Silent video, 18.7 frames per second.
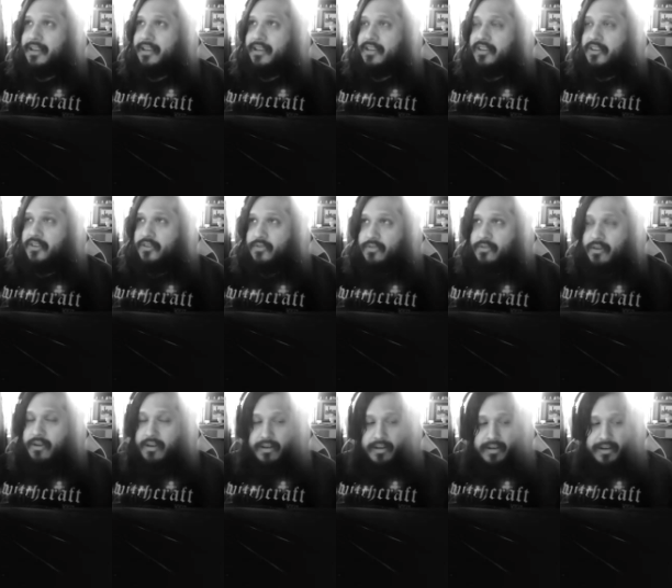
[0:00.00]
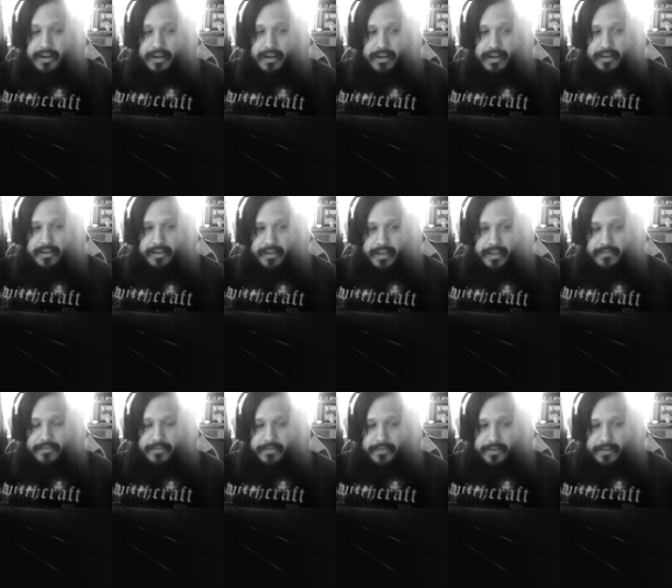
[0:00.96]
You are on
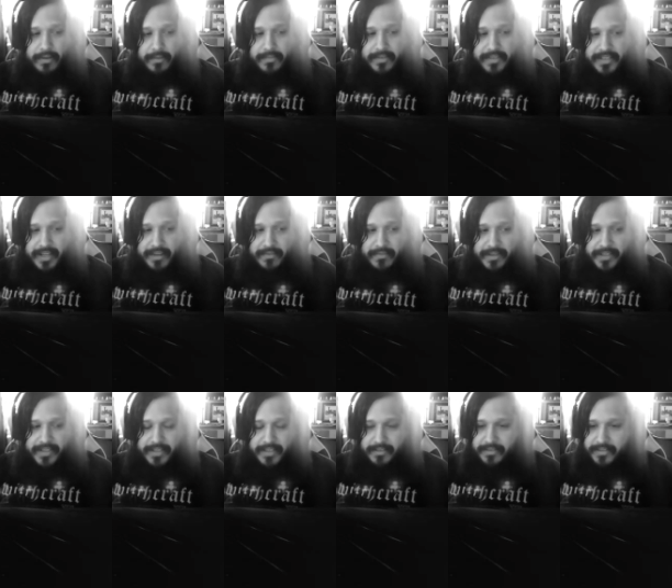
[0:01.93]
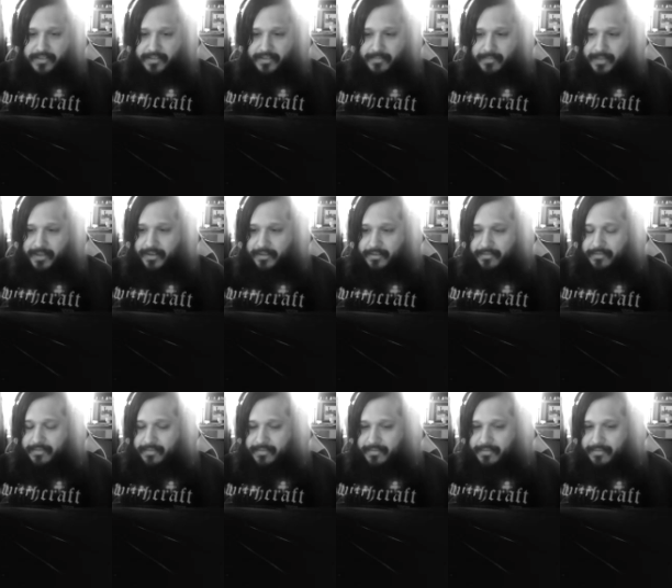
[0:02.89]
ever almost every single stream I do.
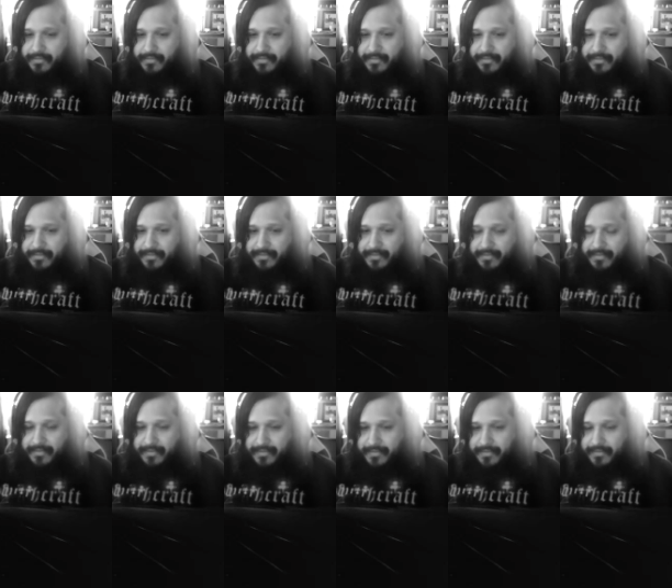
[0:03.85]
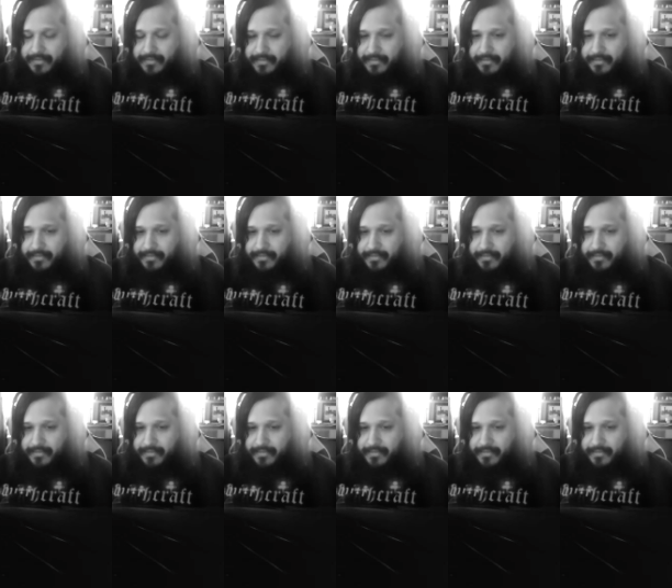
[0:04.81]
mm Mhm.